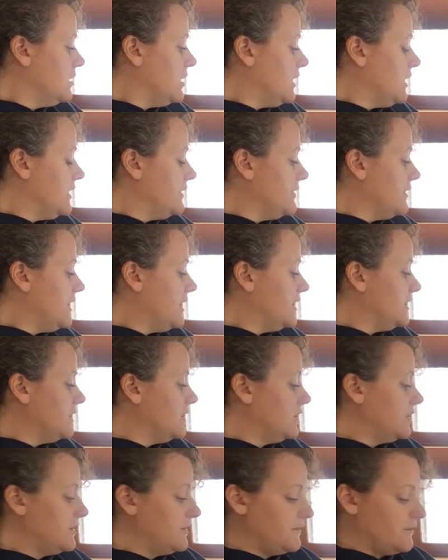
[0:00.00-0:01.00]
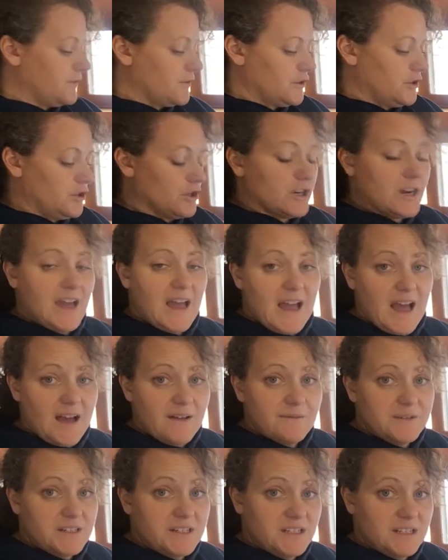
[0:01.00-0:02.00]
And then for your
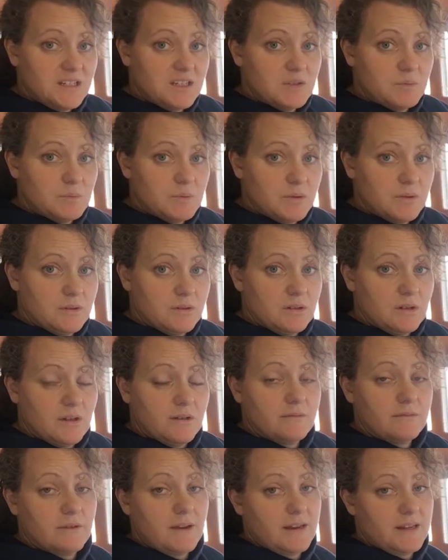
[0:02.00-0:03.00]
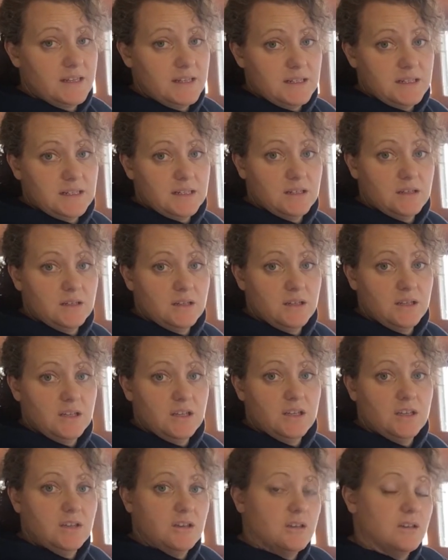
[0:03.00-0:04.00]
half a teaspoon of rennet,
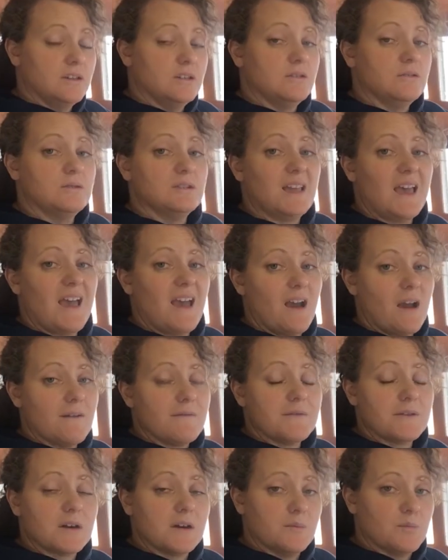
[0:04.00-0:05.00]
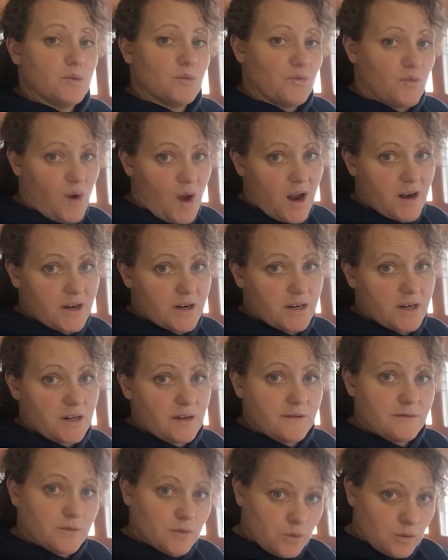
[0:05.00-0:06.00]
you're gonna use half a cup of water,
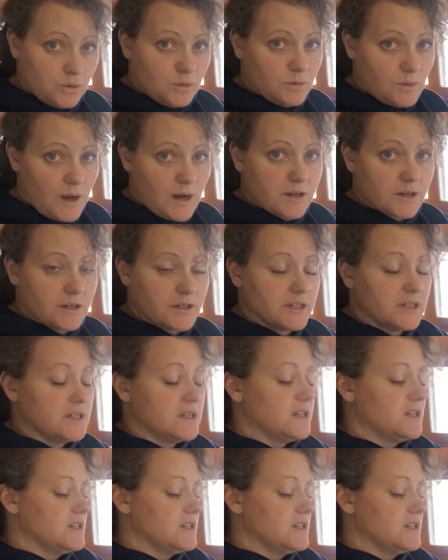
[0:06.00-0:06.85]
of cool water.